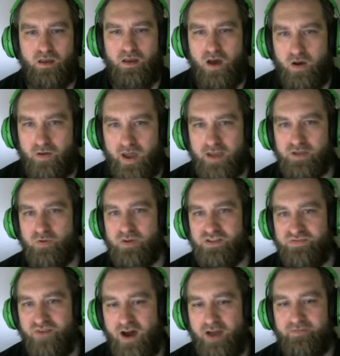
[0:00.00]
Okay, swings
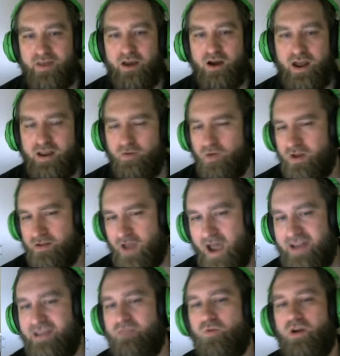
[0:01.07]
five there. I didn't want to I
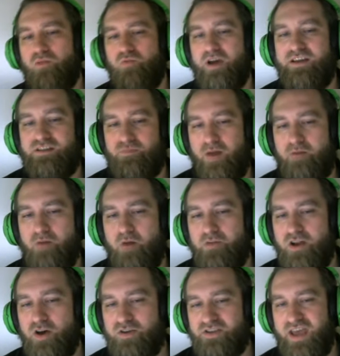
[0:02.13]
didn't want to rest my
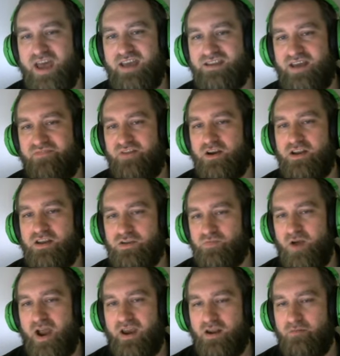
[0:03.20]
Momonosuke because I figured he was
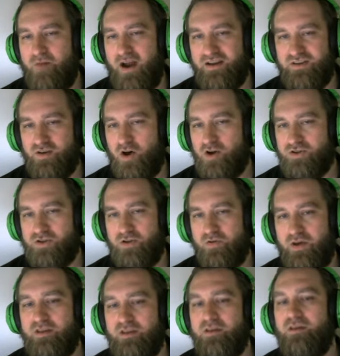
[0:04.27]
probably going to minus cost to
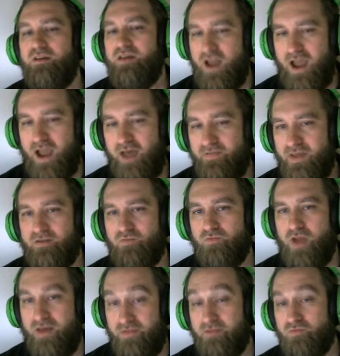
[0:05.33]
it and then
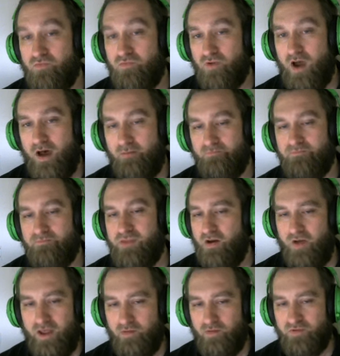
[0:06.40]
and then um, you know
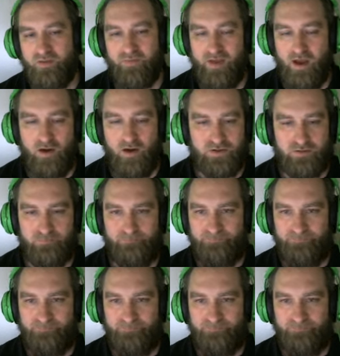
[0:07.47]
hit it with something else.